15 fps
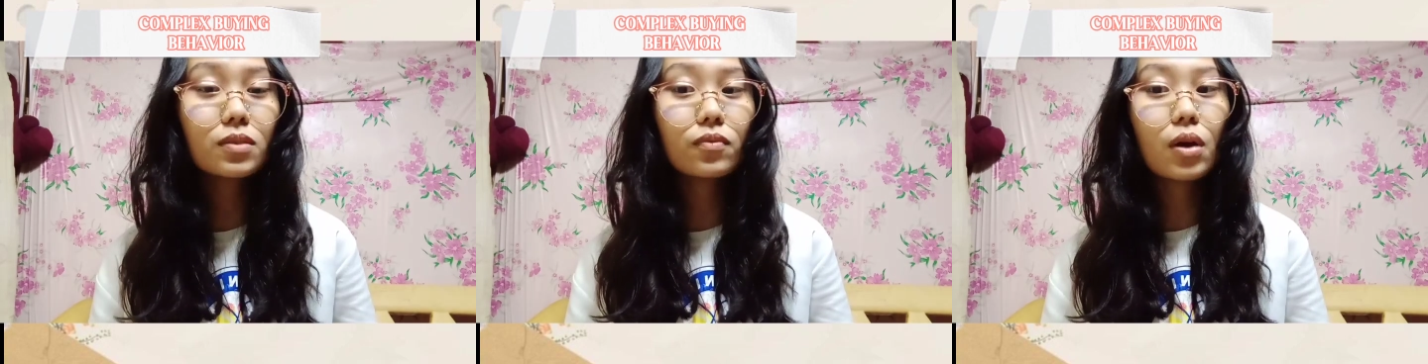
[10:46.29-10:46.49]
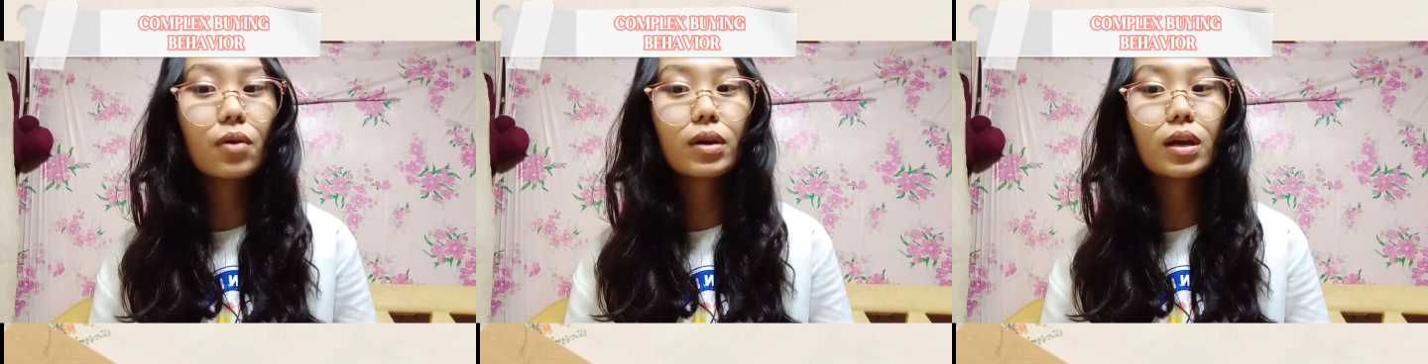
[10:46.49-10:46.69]

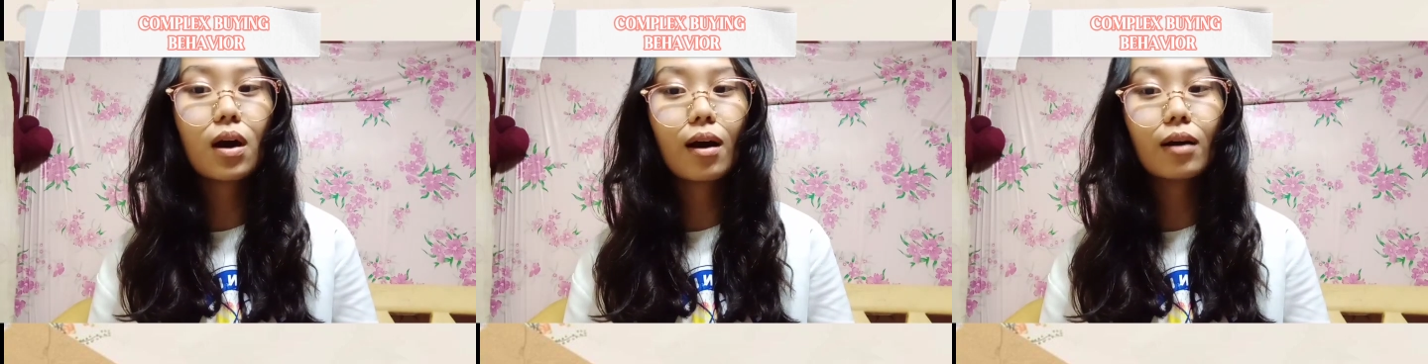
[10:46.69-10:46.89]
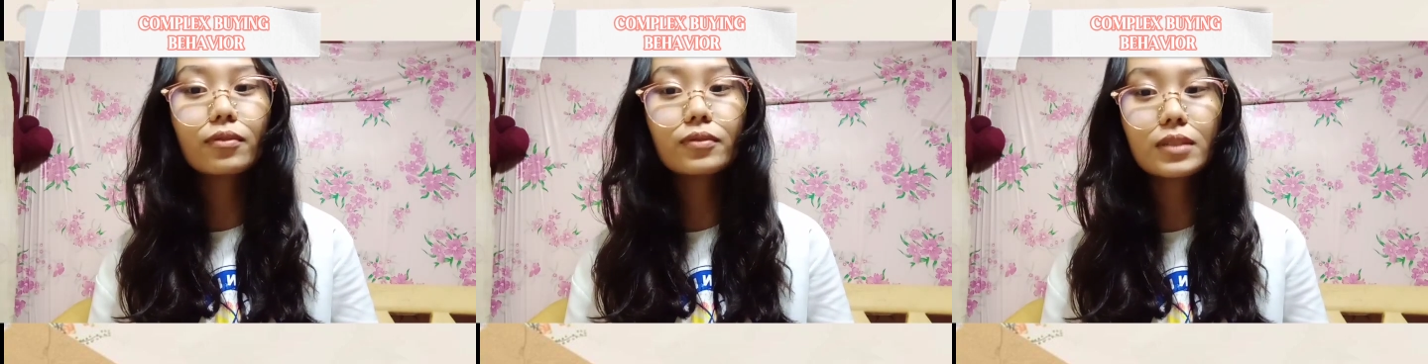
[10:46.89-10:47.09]
very
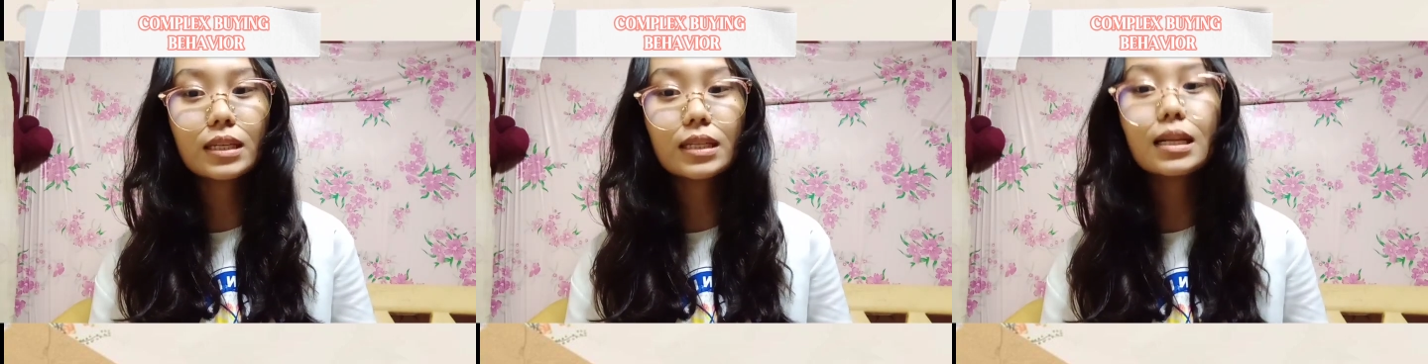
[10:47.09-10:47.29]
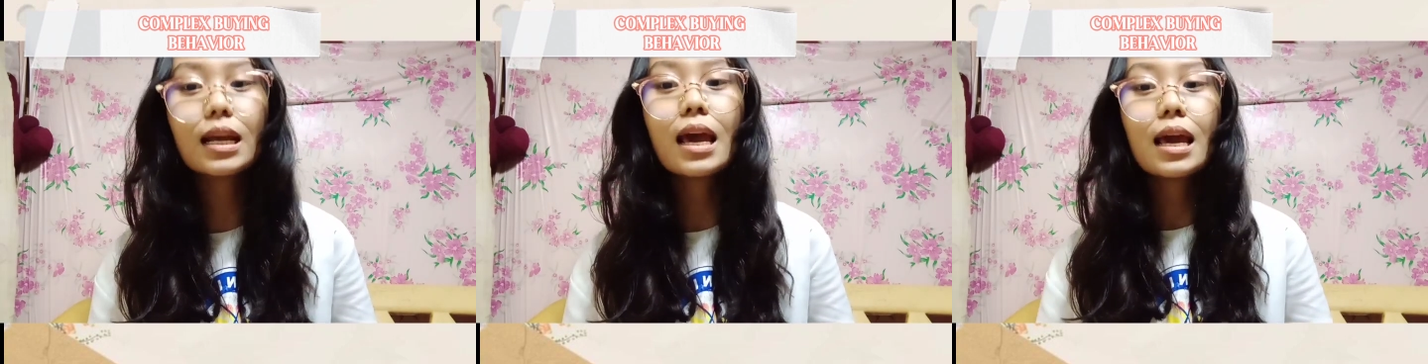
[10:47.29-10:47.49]

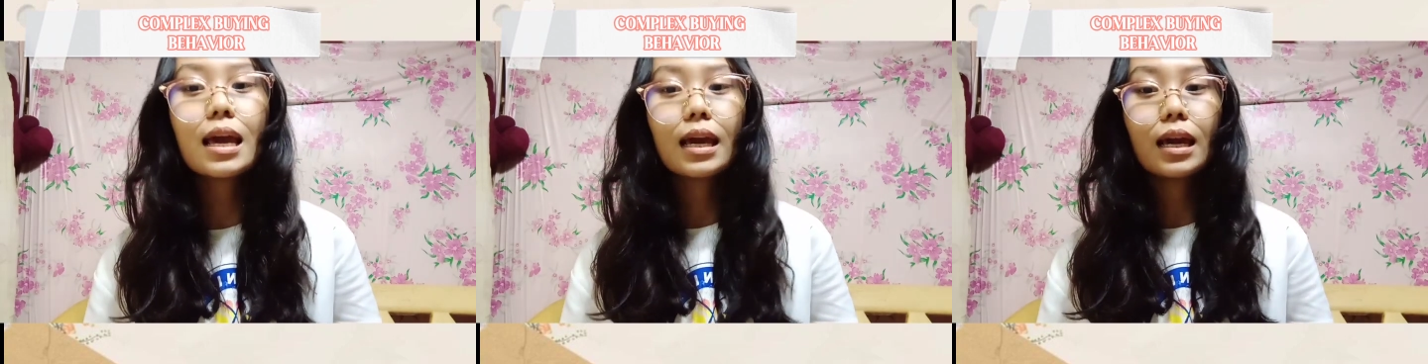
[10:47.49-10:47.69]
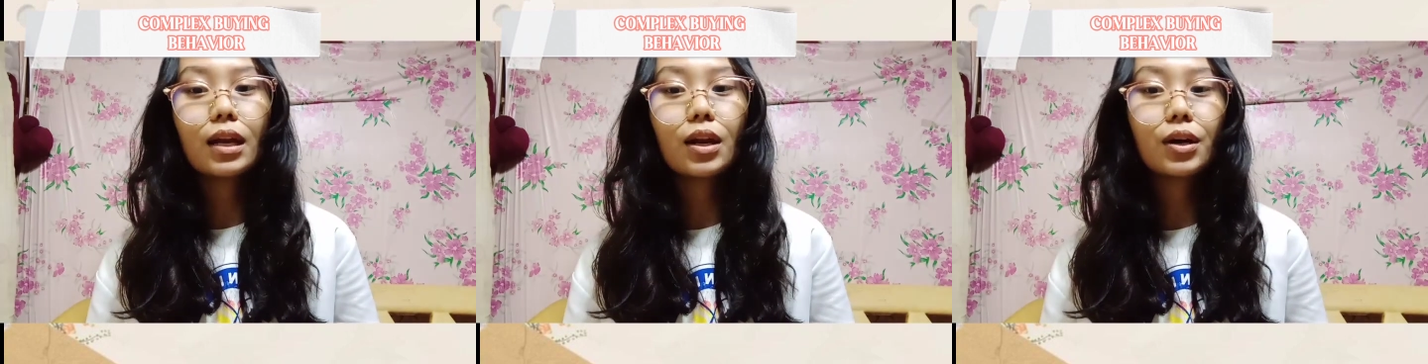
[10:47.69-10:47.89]
often
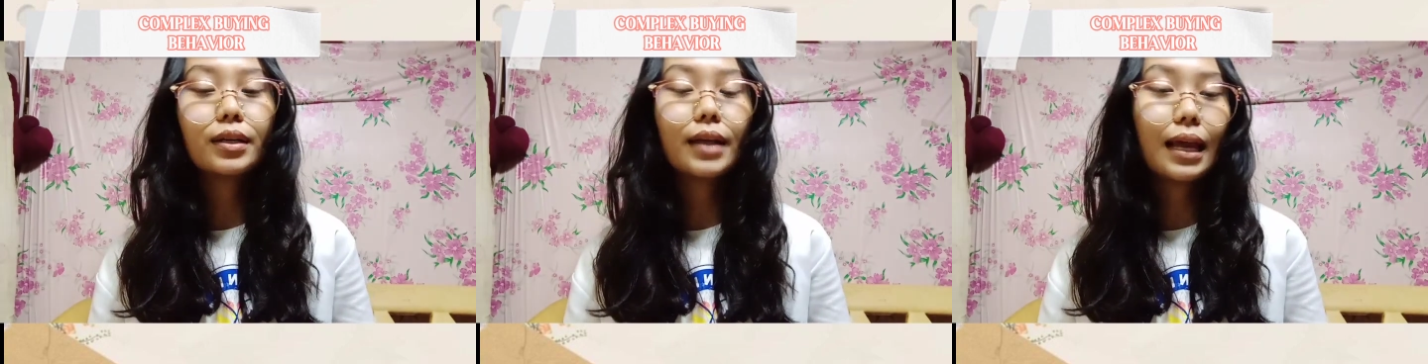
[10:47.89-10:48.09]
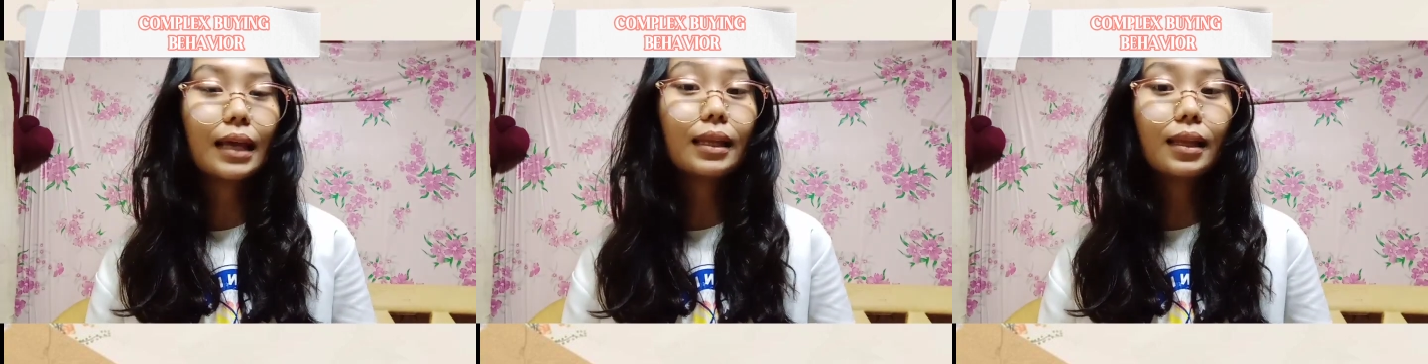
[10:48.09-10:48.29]
in our
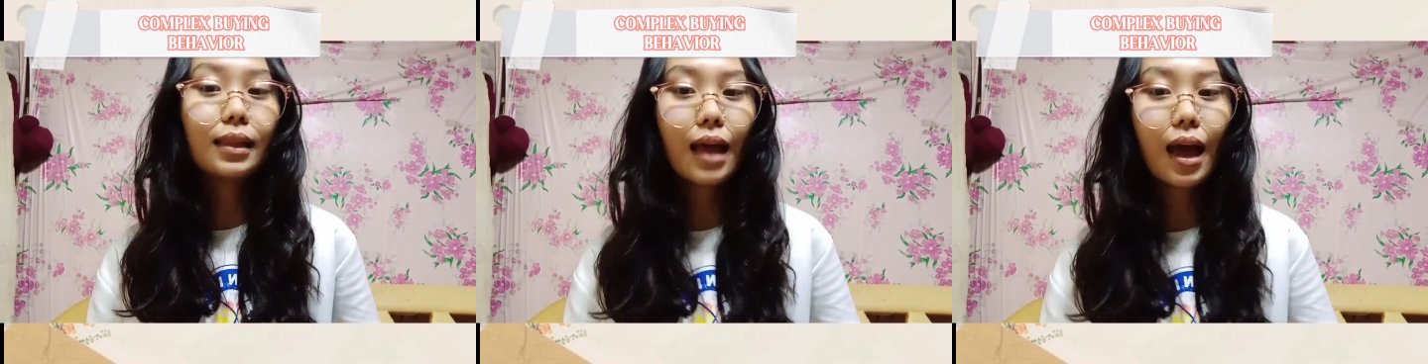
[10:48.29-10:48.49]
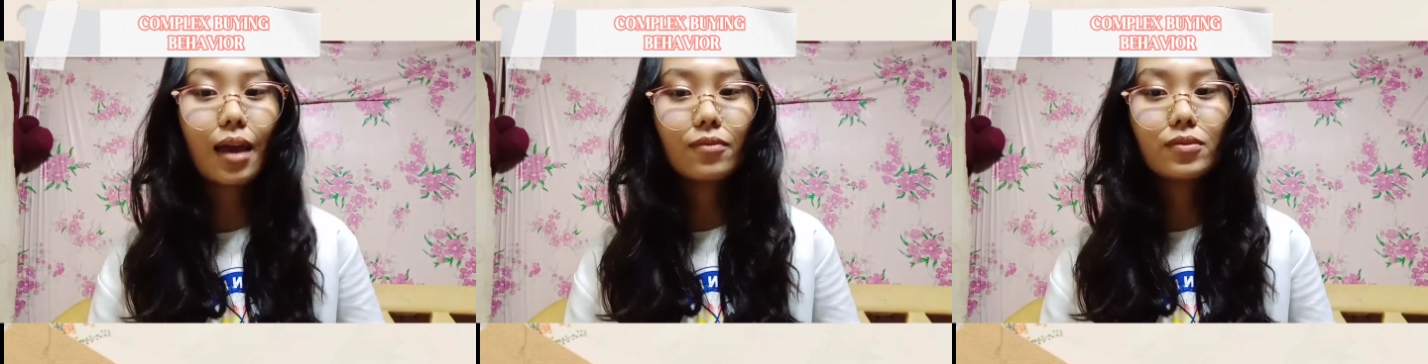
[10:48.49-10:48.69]
daily
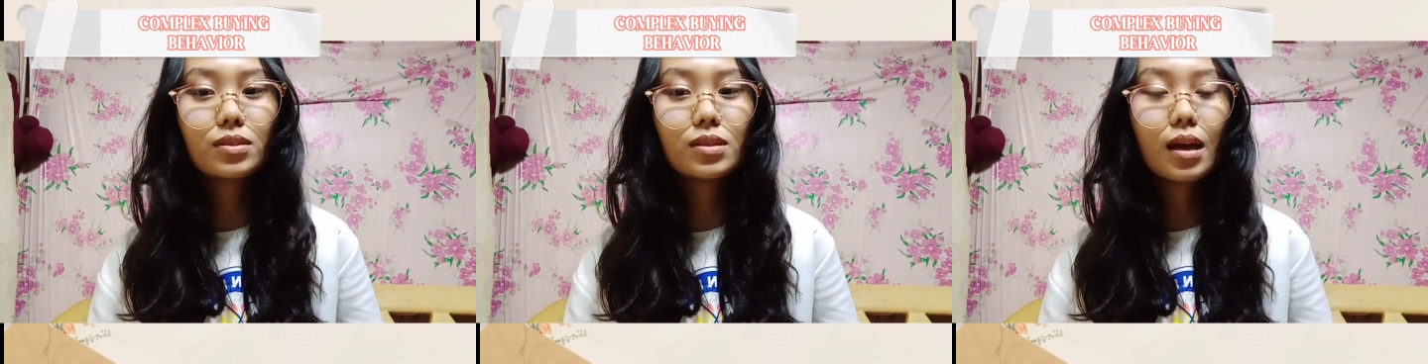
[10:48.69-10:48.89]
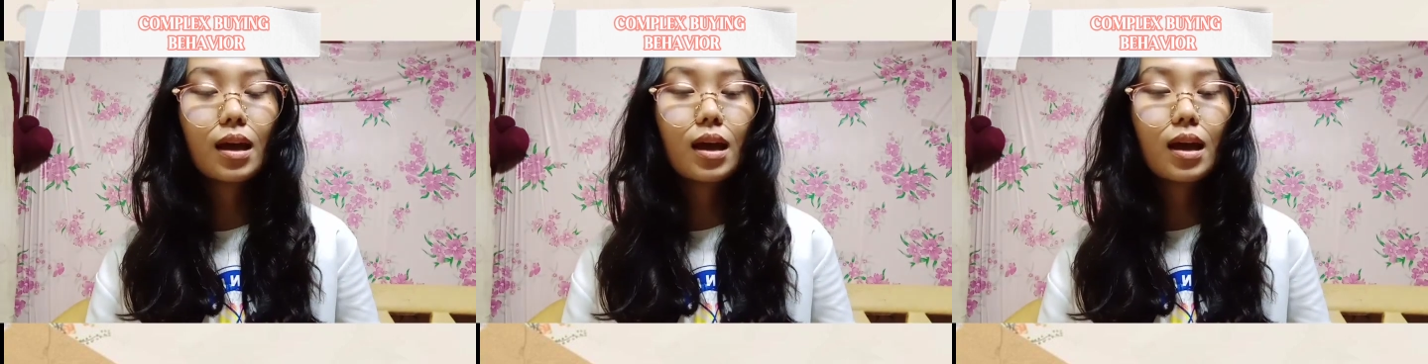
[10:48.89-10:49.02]
lives.